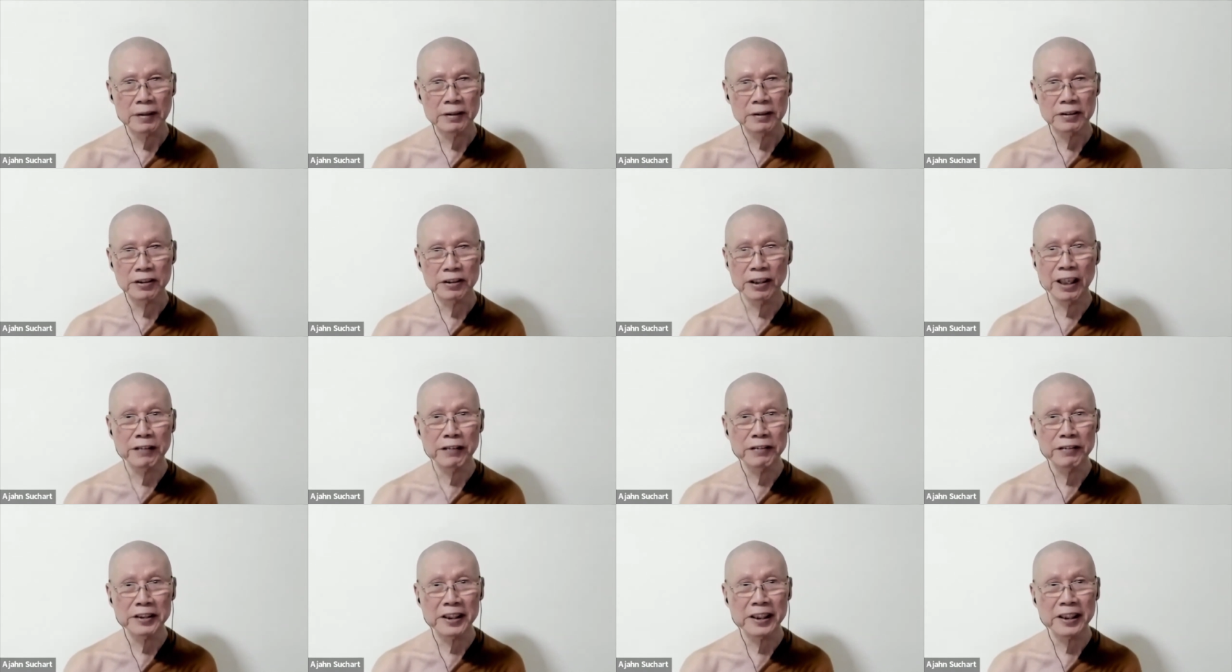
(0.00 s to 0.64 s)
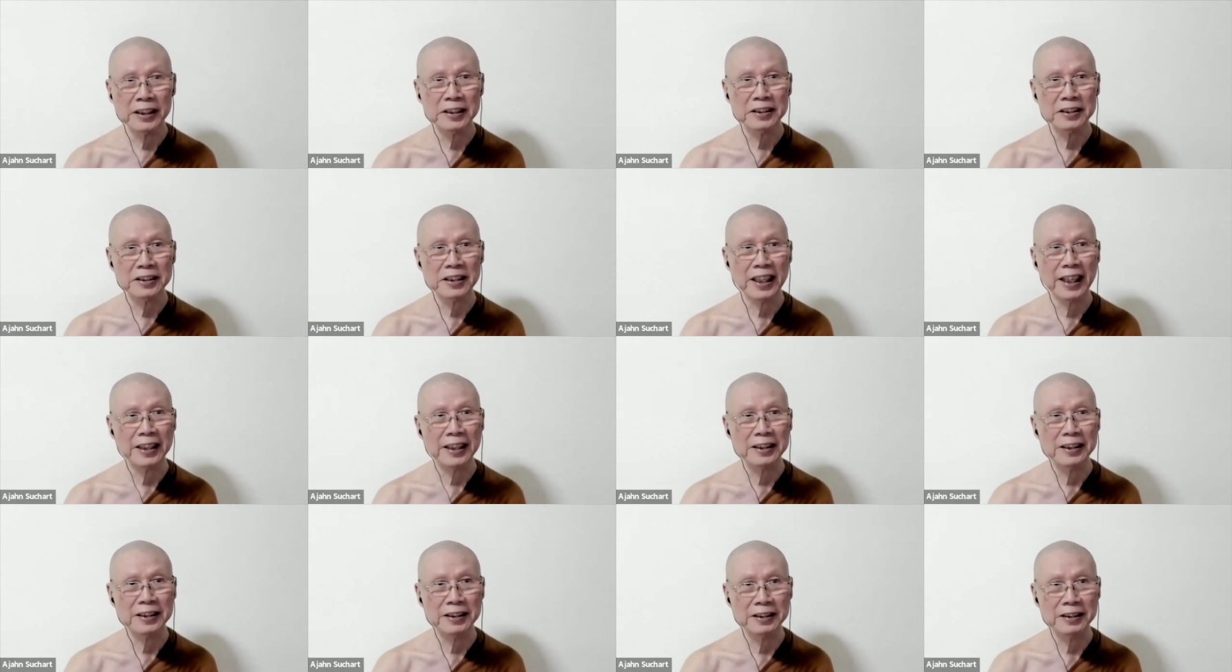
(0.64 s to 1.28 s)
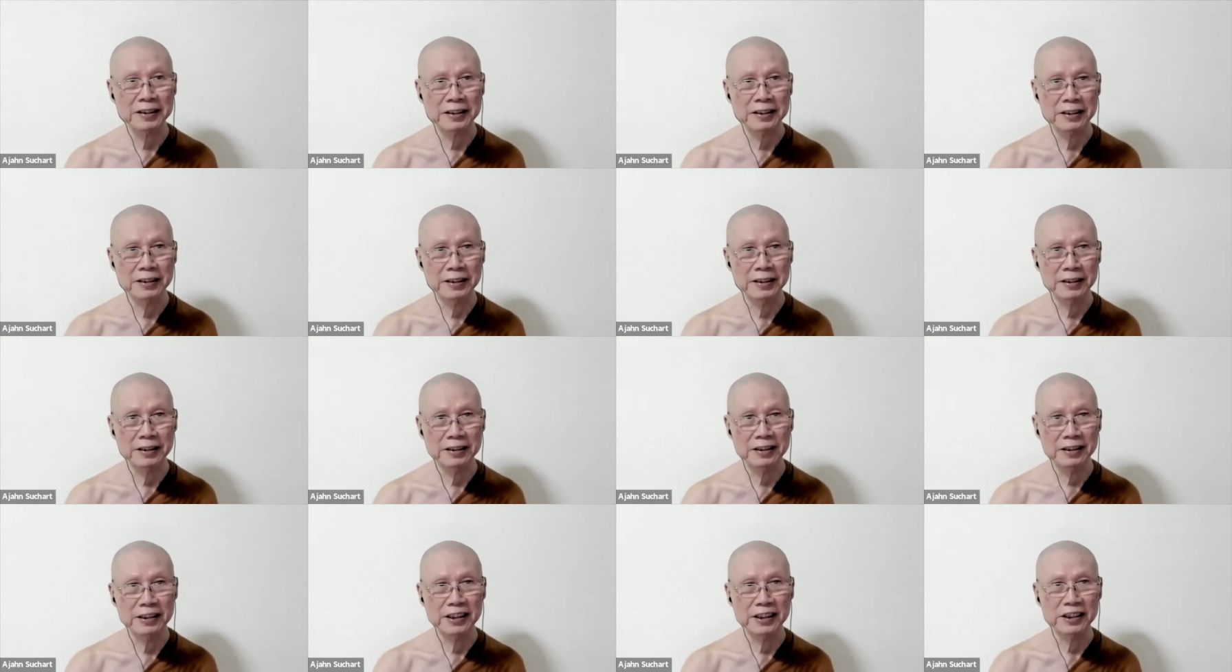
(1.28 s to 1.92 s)
So everything is like this.
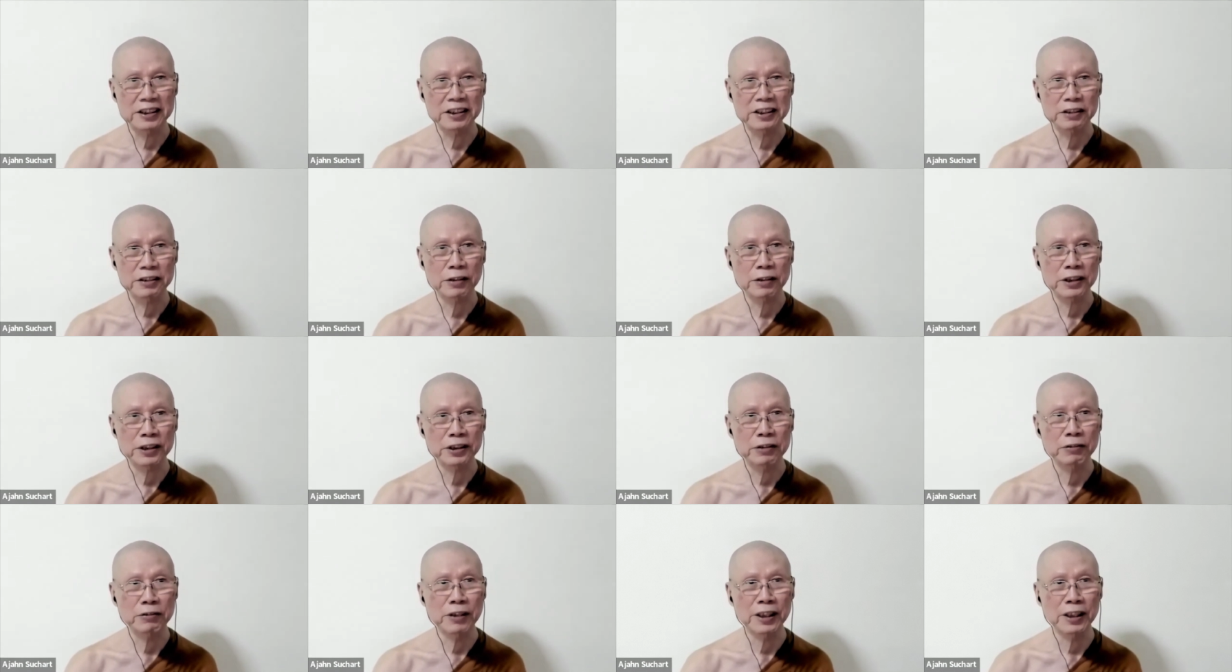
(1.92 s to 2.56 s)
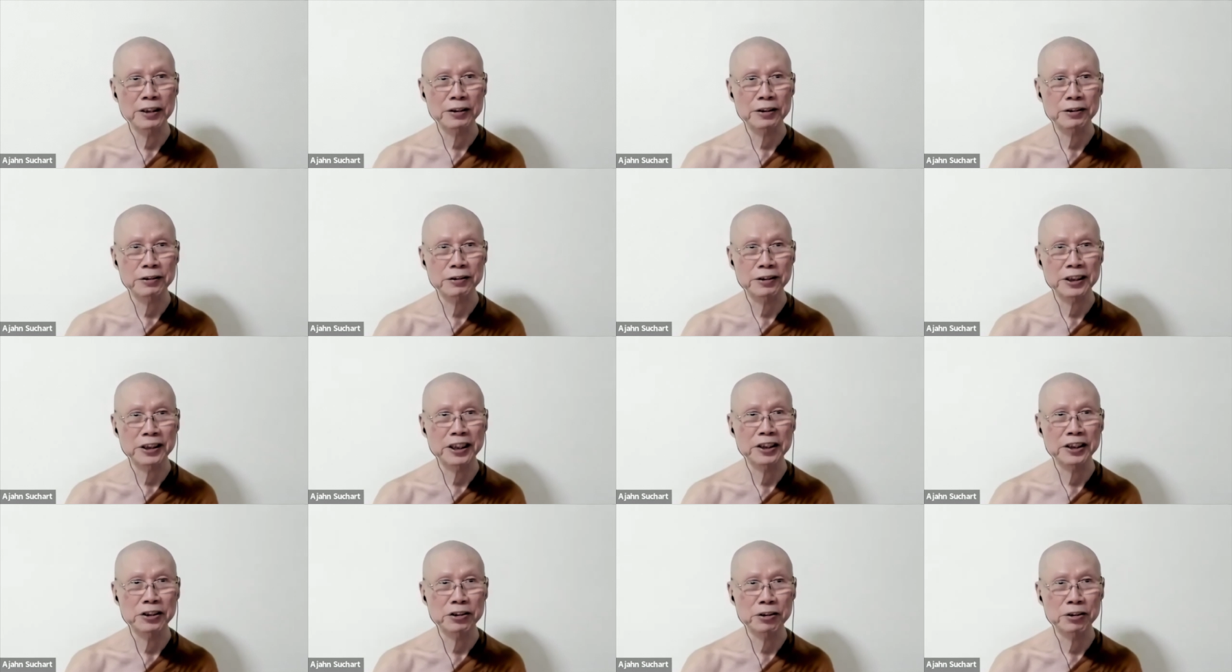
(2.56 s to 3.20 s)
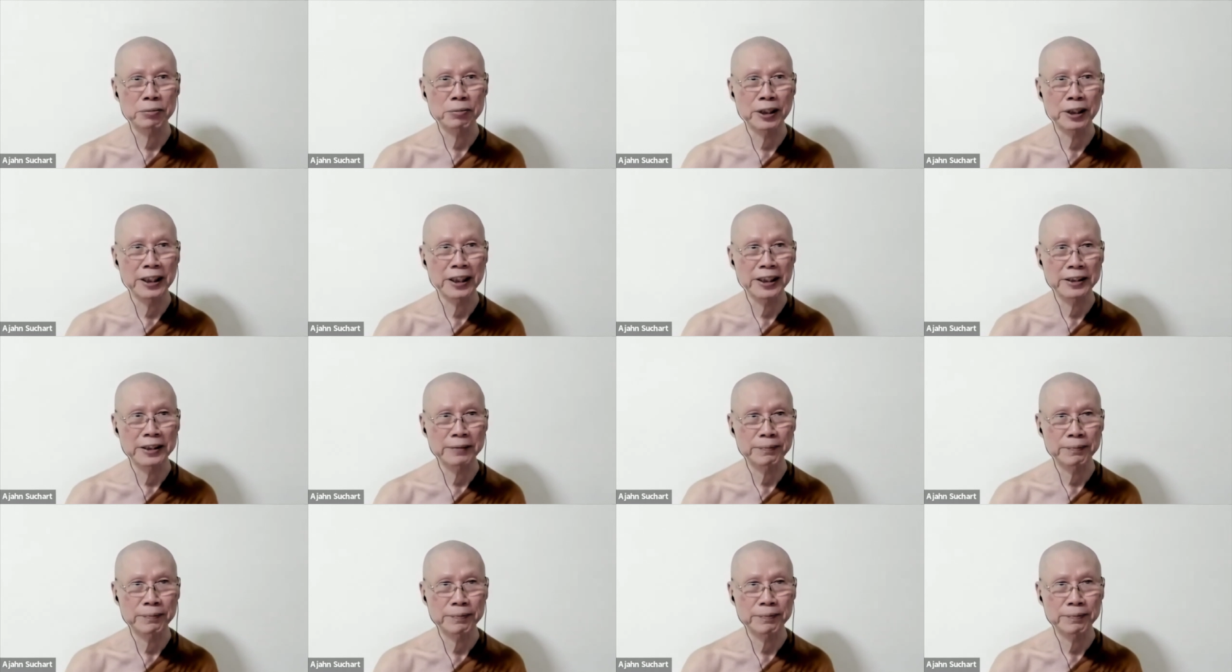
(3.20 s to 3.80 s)
This is what you want to teach your mind.